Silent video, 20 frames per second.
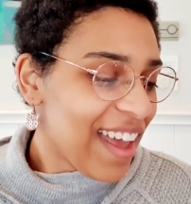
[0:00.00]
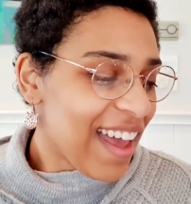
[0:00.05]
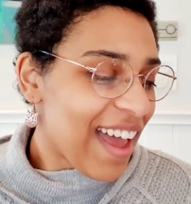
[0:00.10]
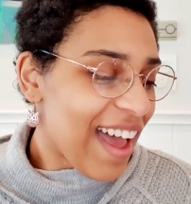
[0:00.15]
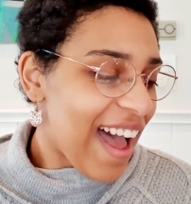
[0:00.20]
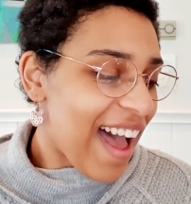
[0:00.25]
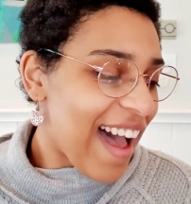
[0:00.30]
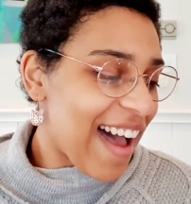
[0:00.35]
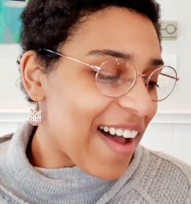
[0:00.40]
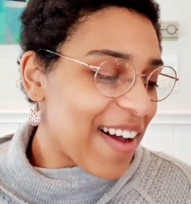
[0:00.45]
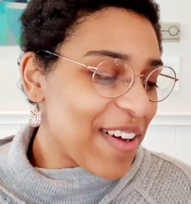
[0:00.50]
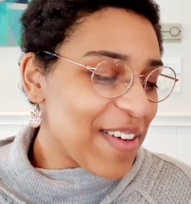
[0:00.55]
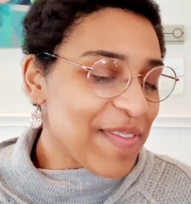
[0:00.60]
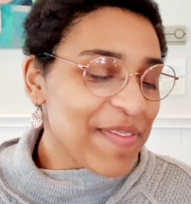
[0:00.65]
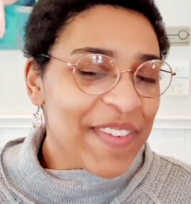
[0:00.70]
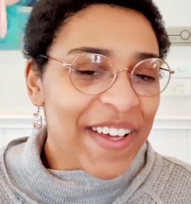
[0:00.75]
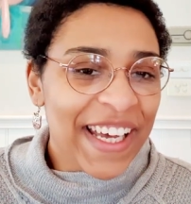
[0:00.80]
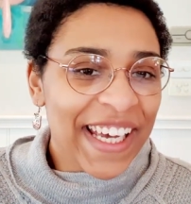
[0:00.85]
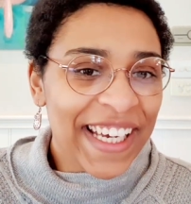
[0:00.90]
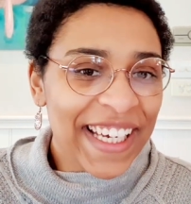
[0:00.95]

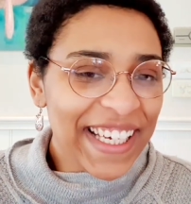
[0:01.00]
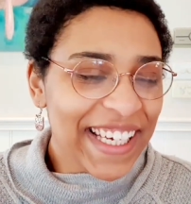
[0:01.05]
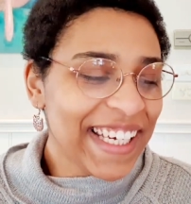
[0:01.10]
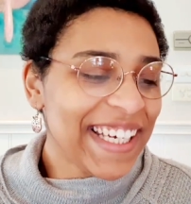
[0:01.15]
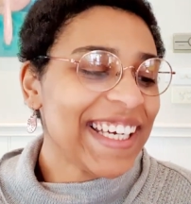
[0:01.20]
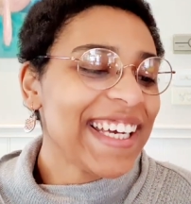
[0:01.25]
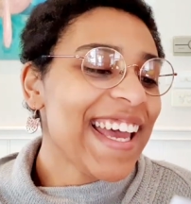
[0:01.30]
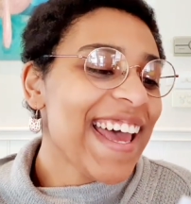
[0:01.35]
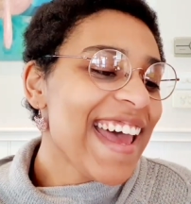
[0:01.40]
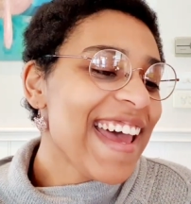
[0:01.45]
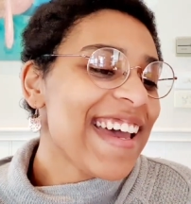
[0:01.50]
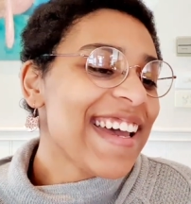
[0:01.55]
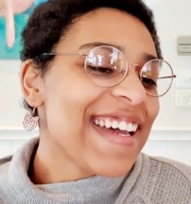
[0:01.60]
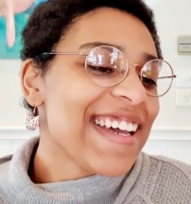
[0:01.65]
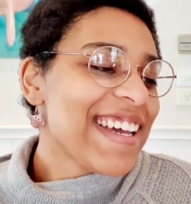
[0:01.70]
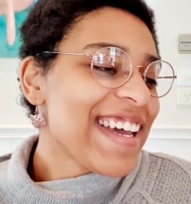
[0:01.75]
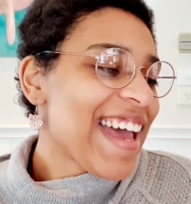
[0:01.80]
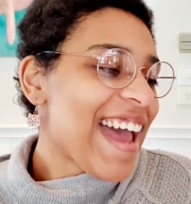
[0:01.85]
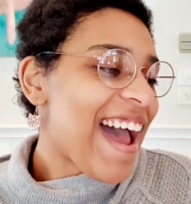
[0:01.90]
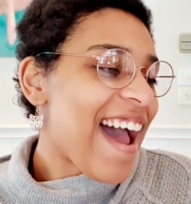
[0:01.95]

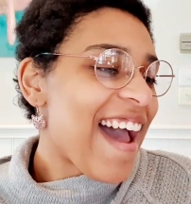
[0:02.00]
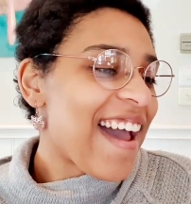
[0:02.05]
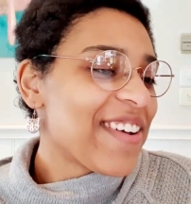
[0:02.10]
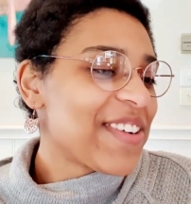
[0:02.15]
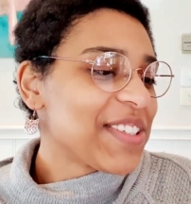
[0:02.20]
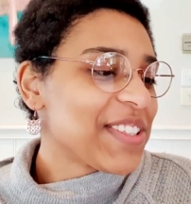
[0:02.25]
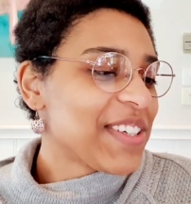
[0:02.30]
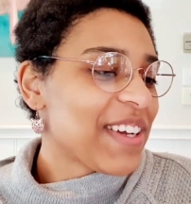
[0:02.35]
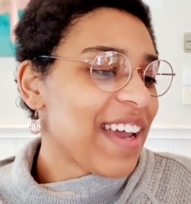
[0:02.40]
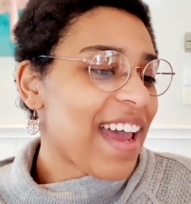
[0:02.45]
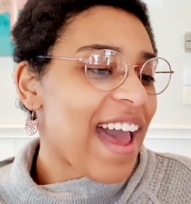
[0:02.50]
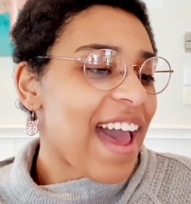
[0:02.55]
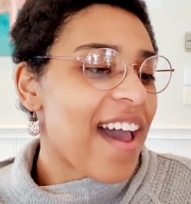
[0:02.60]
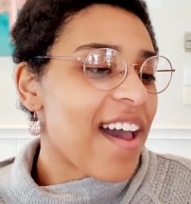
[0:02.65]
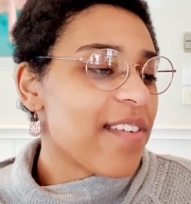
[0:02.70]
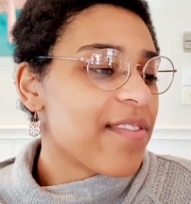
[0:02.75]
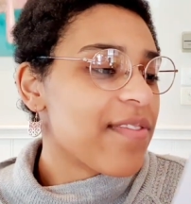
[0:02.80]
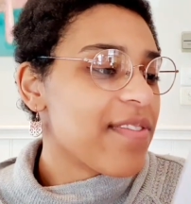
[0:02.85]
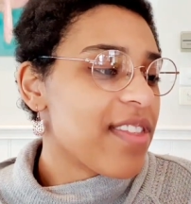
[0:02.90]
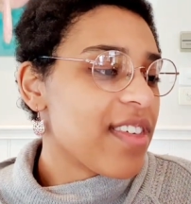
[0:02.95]
I also
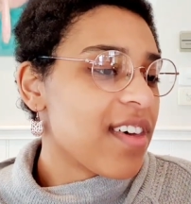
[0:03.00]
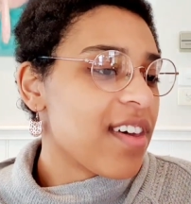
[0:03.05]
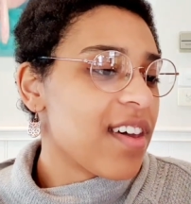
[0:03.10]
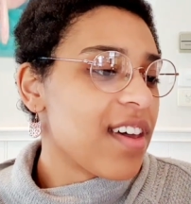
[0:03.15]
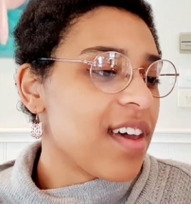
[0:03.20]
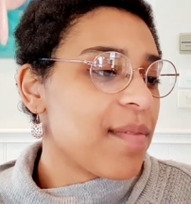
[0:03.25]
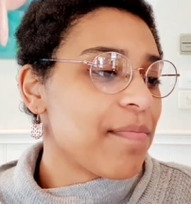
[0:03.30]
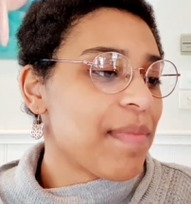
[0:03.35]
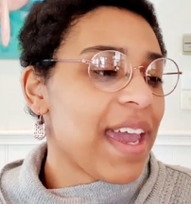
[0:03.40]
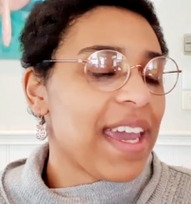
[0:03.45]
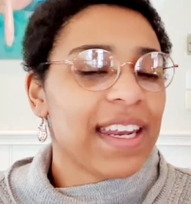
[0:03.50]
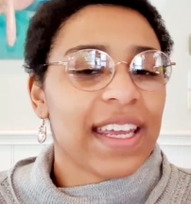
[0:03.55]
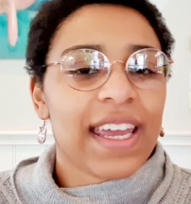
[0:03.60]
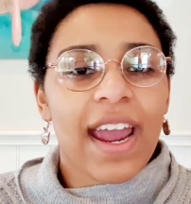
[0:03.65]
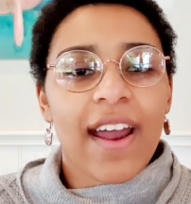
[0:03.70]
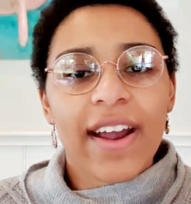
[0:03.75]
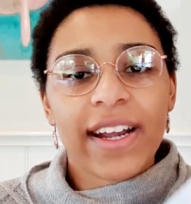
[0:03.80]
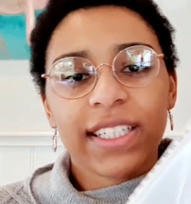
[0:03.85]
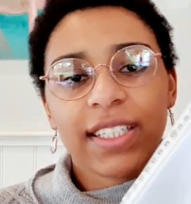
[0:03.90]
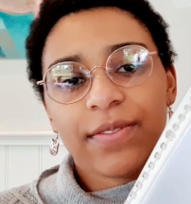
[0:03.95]
have the main
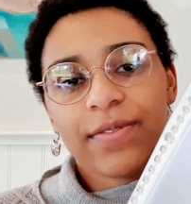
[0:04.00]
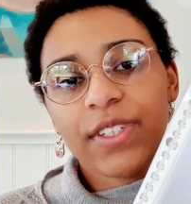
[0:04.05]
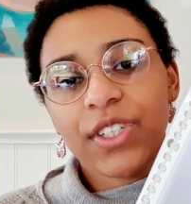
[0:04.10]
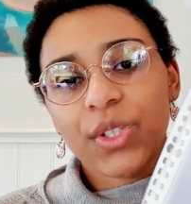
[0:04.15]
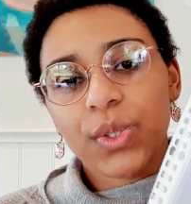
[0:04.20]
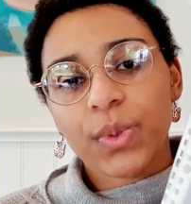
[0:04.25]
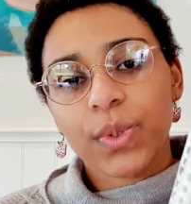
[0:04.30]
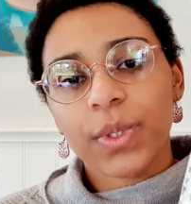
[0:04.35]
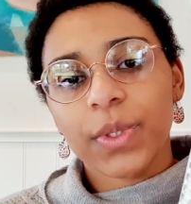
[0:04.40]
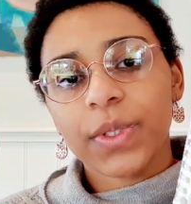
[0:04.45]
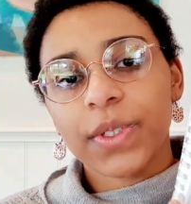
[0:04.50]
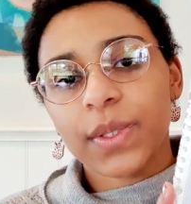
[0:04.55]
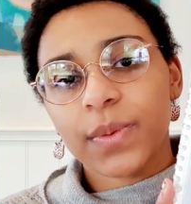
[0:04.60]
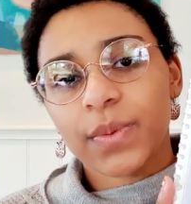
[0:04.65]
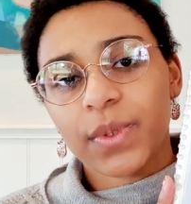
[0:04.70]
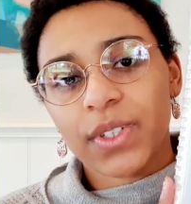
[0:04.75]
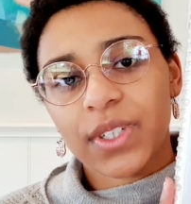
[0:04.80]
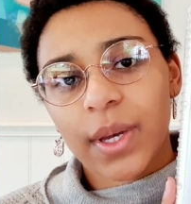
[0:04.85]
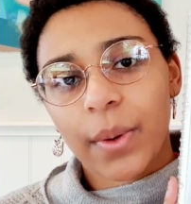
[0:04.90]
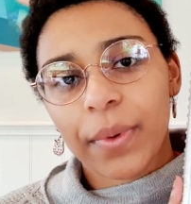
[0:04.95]
character visuals,
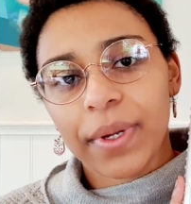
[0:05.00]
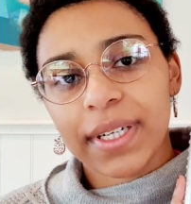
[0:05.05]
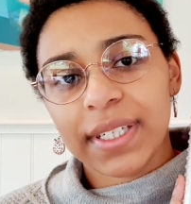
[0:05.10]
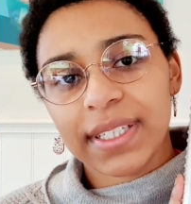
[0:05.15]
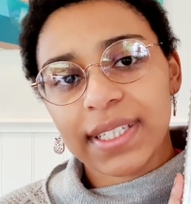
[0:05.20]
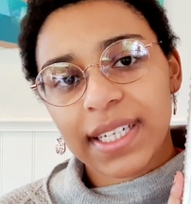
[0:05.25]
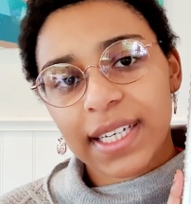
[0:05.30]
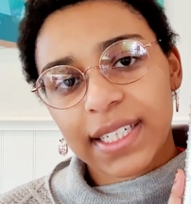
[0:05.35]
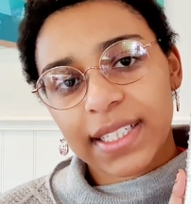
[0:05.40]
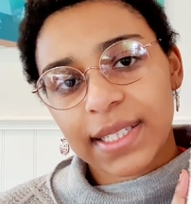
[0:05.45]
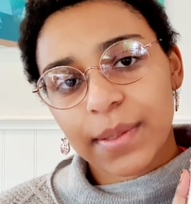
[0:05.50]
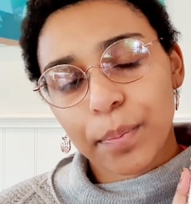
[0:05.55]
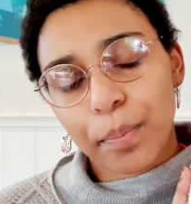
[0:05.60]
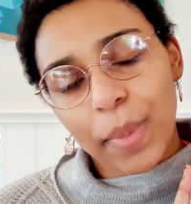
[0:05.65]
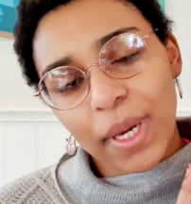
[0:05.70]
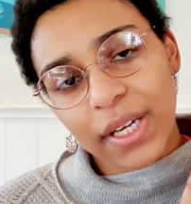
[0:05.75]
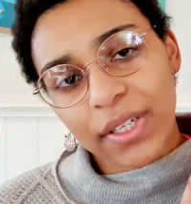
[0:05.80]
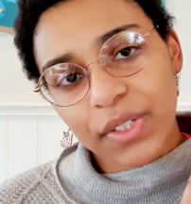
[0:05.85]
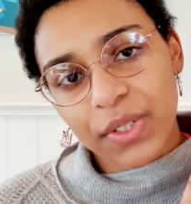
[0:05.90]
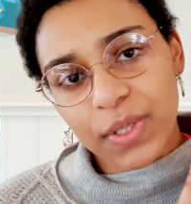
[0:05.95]
which I want to stick some
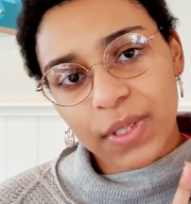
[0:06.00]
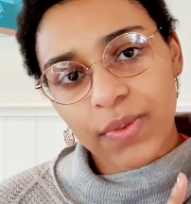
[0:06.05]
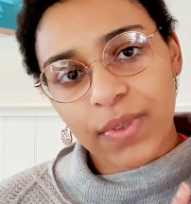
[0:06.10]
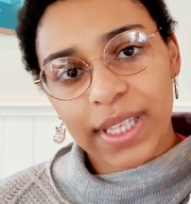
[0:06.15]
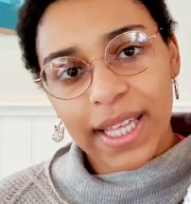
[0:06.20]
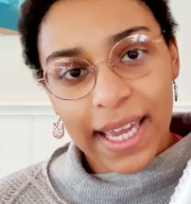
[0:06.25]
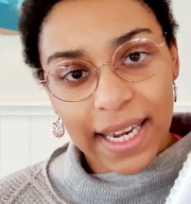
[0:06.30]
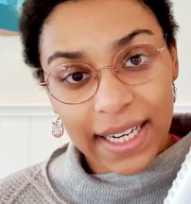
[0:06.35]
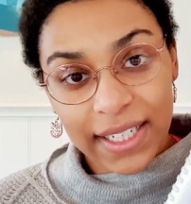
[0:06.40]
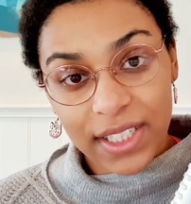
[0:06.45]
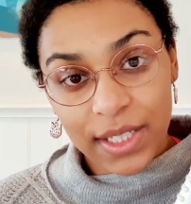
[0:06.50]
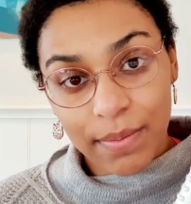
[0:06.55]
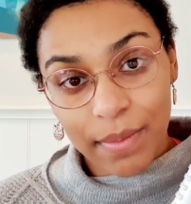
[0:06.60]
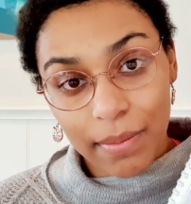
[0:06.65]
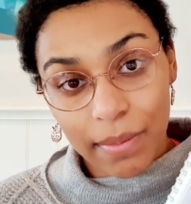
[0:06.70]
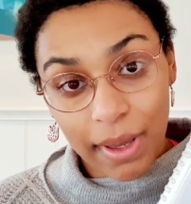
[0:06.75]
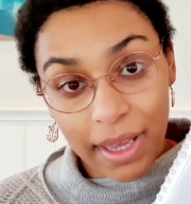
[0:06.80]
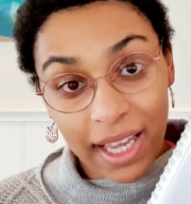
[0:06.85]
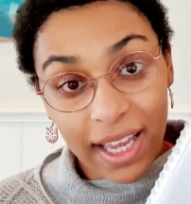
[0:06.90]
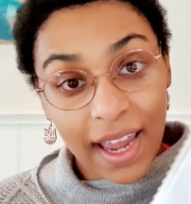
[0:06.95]
pictures relating to my
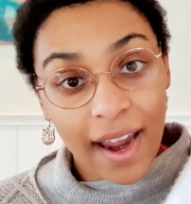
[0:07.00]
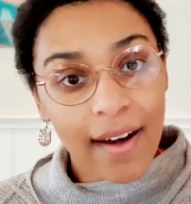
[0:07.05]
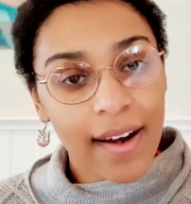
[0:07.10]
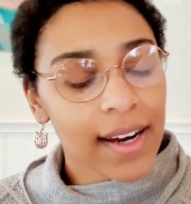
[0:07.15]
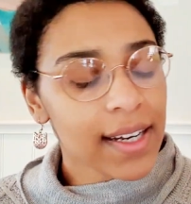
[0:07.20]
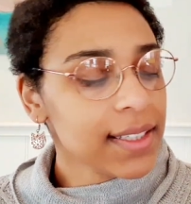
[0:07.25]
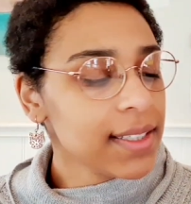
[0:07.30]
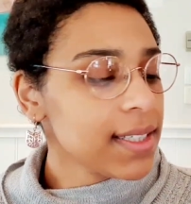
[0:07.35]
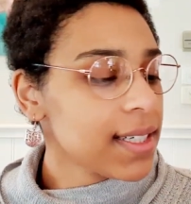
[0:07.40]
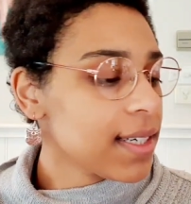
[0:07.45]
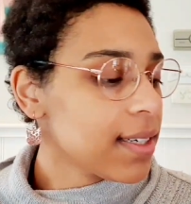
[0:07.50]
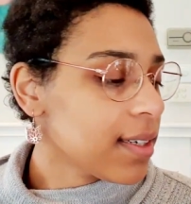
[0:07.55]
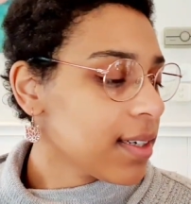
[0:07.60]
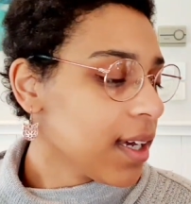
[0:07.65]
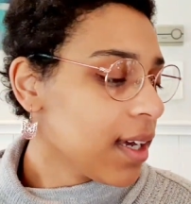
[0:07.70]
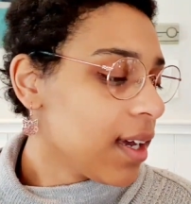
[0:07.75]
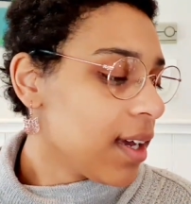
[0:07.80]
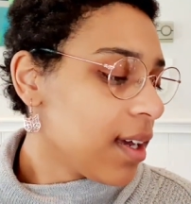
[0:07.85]
main character.